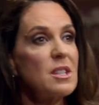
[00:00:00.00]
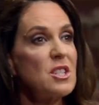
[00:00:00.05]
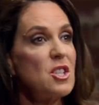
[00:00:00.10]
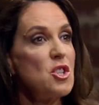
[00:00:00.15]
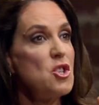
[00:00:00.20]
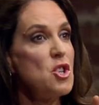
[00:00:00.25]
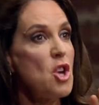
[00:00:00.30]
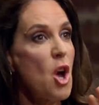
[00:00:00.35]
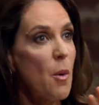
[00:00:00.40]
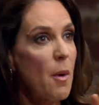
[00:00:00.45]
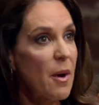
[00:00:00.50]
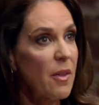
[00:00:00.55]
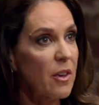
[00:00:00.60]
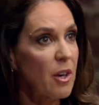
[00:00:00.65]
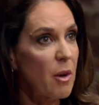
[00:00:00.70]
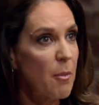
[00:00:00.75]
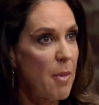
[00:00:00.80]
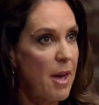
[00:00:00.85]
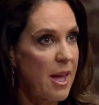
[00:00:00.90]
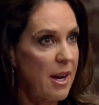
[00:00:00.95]
is no other
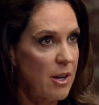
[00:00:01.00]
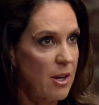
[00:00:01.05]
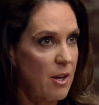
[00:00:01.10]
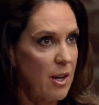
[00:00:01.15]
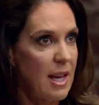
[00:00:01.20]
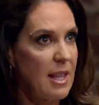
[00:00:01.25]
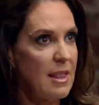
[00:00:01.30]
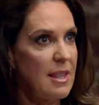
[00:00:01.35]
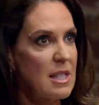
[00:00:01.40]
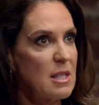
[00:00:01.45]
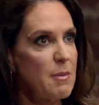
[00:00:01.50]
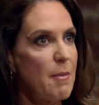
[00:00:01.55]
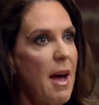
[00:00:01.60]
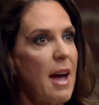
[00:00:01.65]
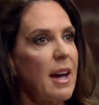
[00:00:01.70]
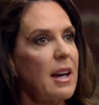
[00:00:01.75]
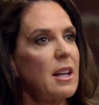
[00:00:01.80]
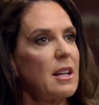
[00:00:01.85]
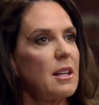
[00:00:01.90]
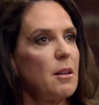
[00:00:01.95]
competitor in this
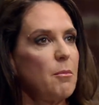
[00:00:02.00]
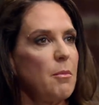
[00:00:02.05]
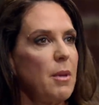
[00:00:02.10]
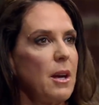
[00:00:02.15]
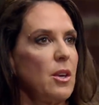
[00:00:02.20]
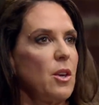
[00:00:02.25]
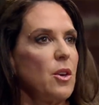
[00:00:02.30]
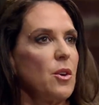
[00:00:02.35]
market but